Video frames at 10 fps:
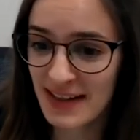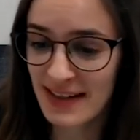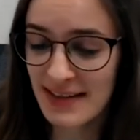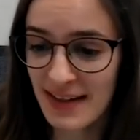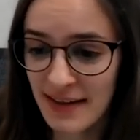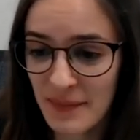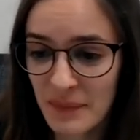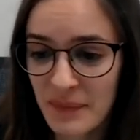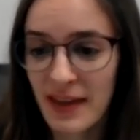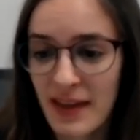is
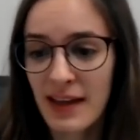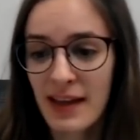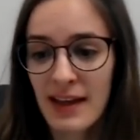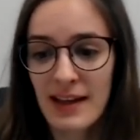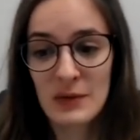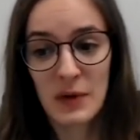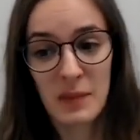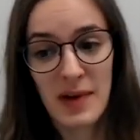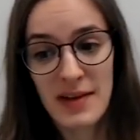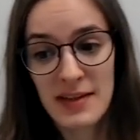more
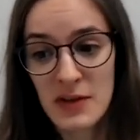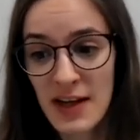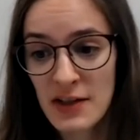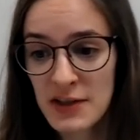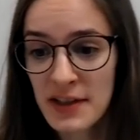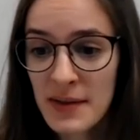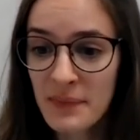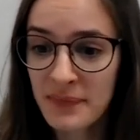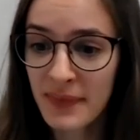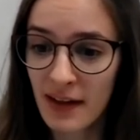maybe a suggestion.